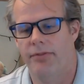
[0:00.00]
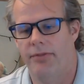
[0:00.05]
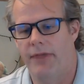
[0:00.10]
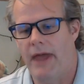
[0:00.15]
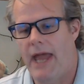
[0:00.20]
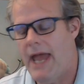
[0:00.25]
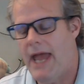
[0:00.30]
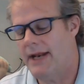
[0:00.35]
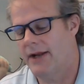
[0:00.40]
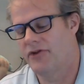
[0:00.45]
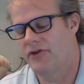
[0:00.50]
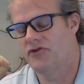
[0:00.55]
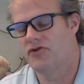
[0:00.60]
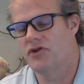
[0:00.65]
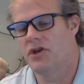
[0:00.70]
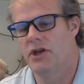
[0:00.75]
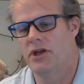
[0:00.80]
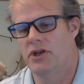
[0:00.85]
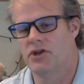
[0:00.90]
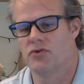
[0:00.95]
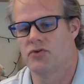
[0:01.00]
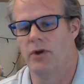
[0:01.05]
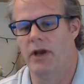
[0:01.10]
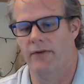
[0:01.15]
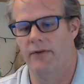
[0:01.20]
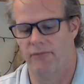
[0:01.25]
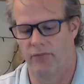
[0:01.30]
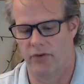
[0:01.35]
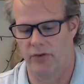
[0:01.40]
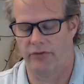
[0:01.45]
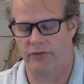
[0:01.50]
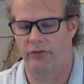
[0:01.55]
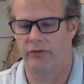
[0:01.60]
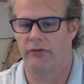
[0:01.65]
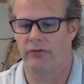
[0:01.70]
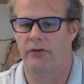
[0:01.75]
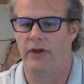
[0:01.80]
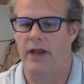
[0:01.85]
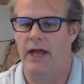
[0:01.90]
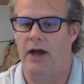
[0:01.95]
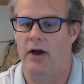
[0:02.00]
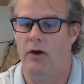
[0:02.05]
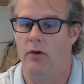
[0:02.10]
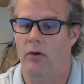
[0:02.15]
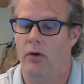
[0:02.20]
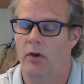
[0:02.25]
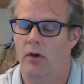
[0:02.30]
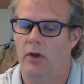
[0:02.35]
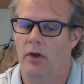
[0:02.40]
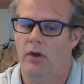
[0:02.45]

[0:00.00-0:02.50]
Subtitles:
That exchange rate versus now